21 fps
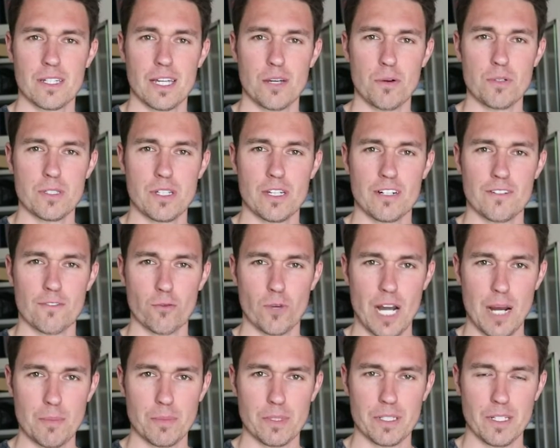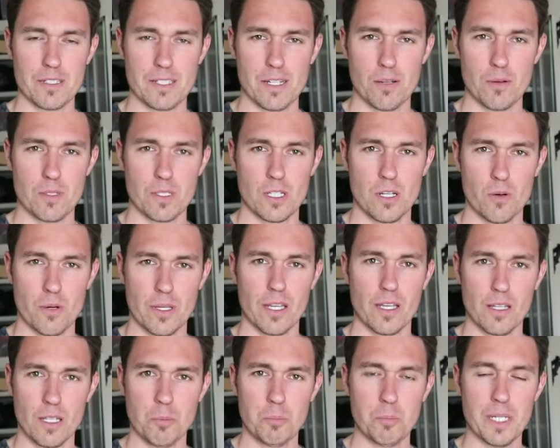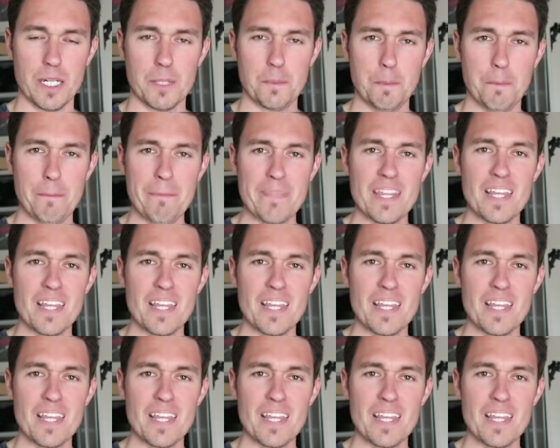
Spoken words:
I was kind of rambling as I was going, I'll admit.